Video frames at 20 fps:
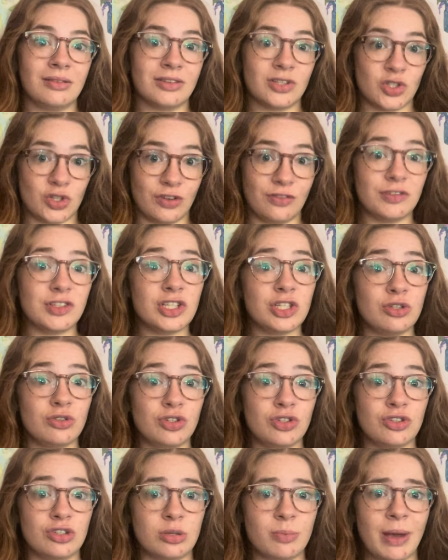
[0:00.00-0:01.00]
surface you
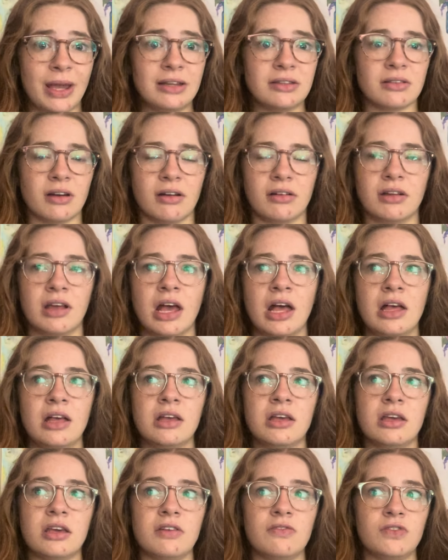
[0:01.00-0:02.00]
choose to paint on.
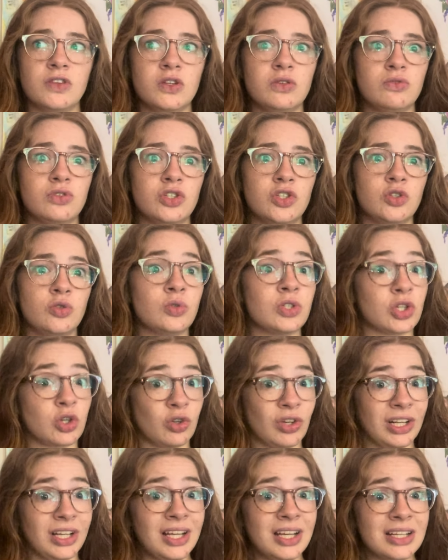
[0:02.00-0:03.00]
If you choose
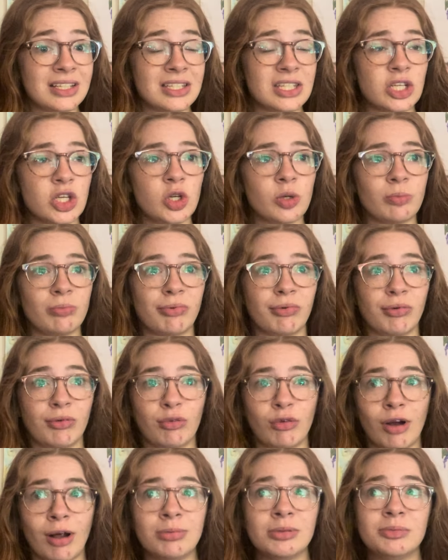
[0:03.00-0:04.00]
acrylics, you're
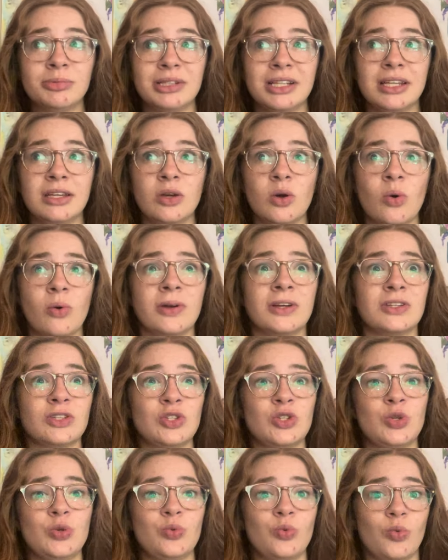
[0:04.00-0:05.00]
probably going
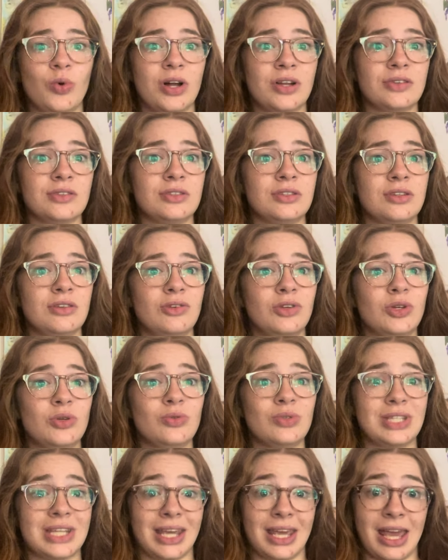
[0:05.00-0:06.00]
to want to
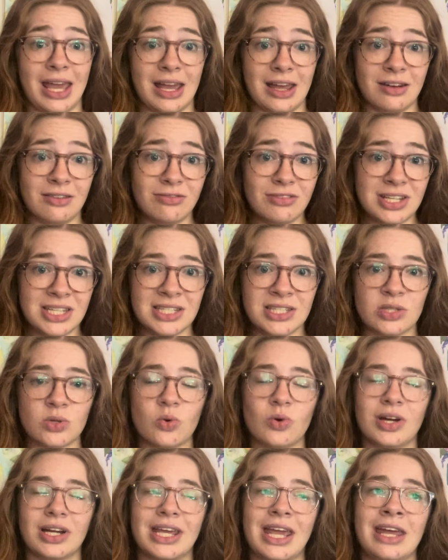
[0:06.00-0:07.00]
use a canvas
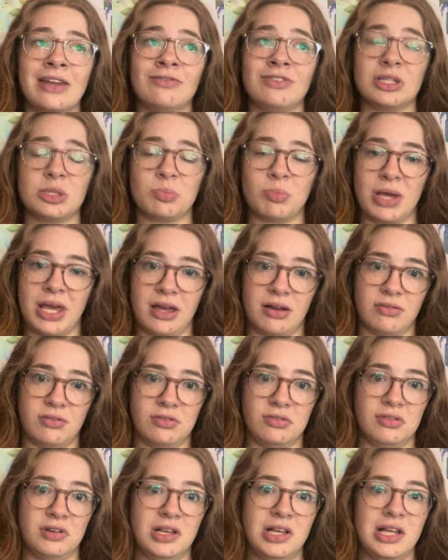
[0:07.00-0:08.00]
or a canvas
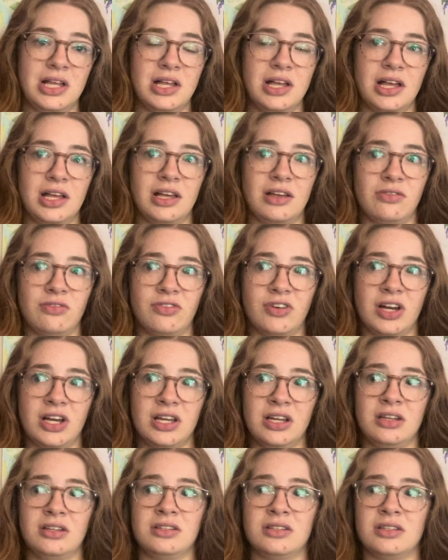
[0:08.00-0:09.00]
panel. I
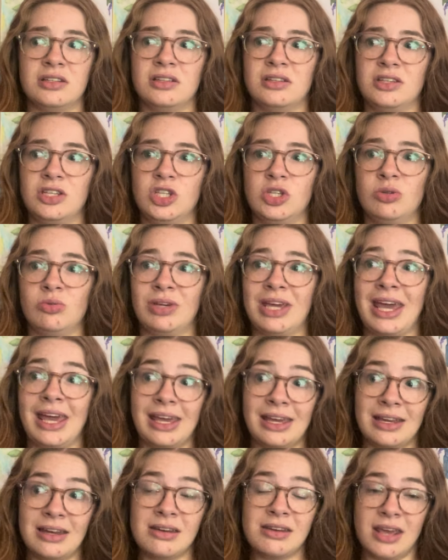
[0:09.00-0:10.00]
find you
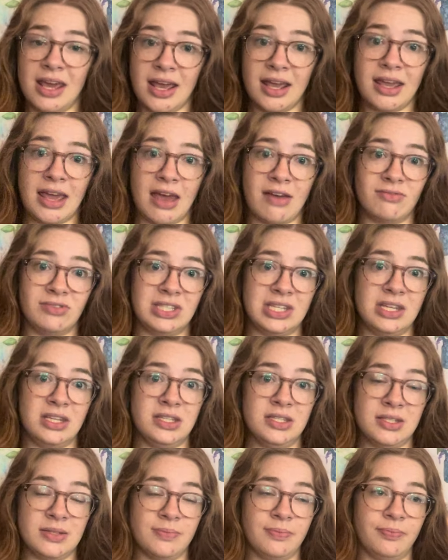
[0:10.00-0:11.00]
can get
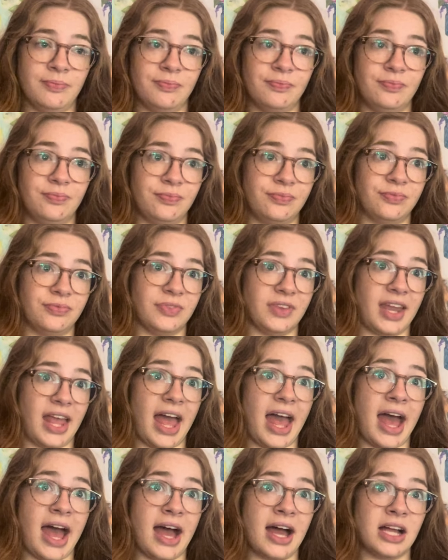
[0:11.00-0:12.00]
canvases
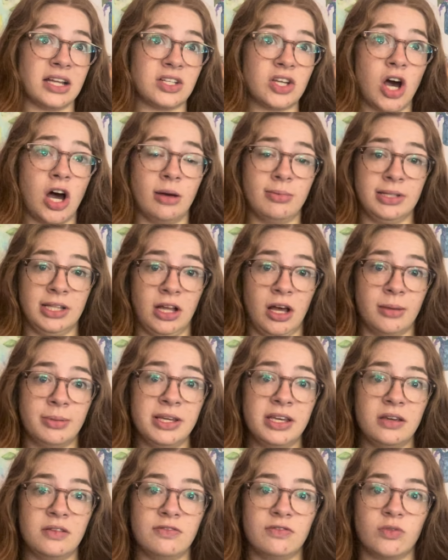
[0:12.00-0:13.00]
at Hobby
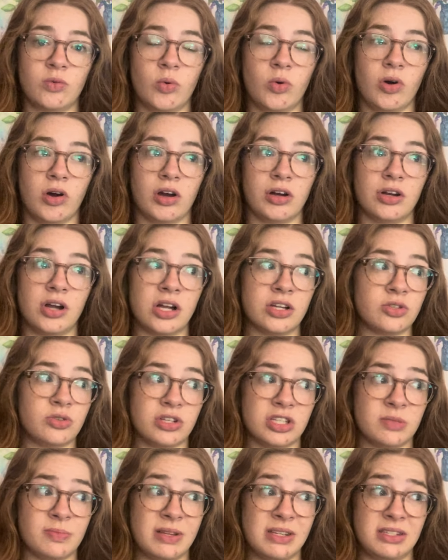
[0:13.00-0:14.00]
Lobby for not too
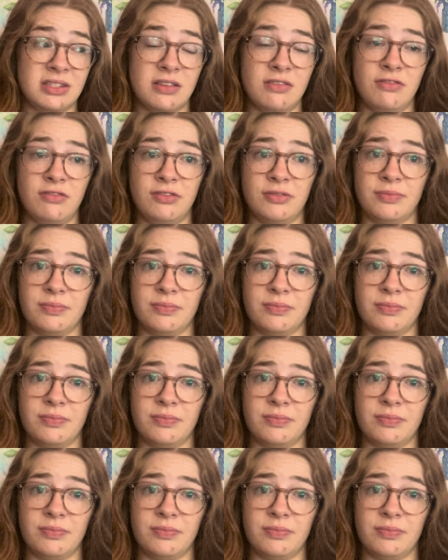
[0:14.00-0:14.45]
expensive.